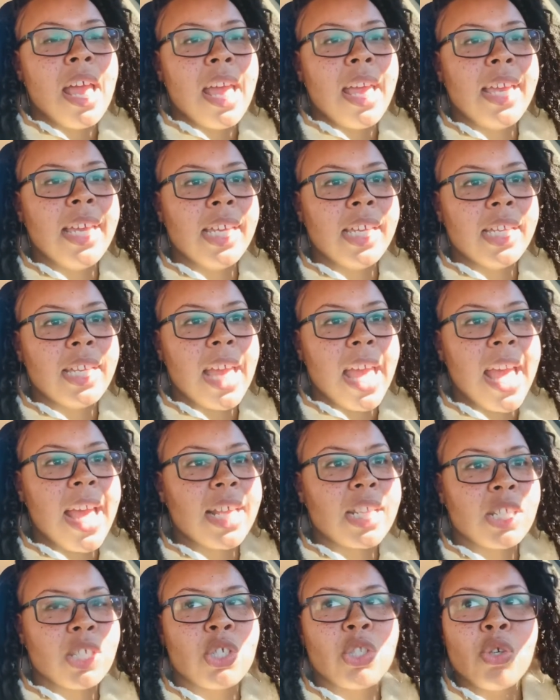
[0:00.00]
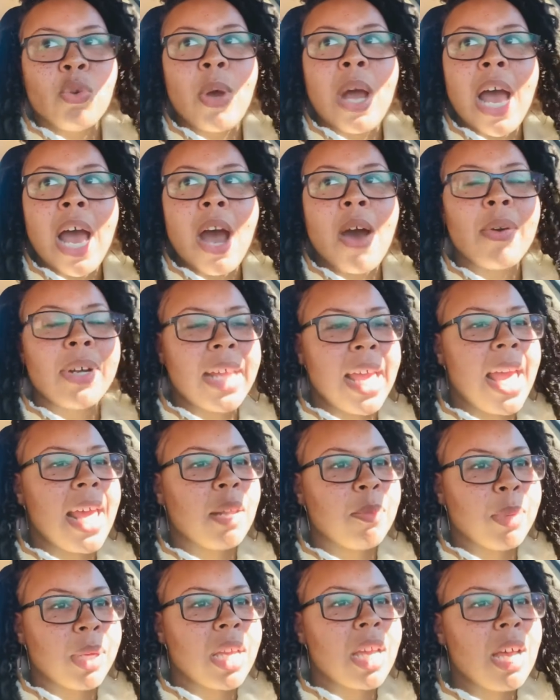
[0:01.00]
as to how an
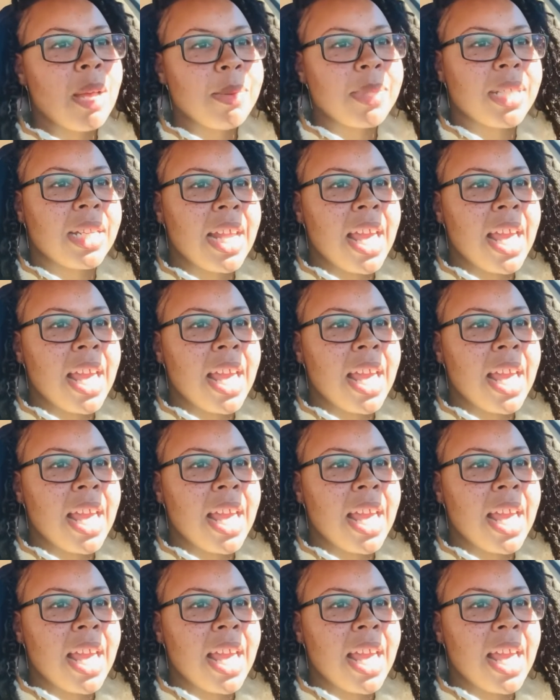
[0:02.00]
addict becomes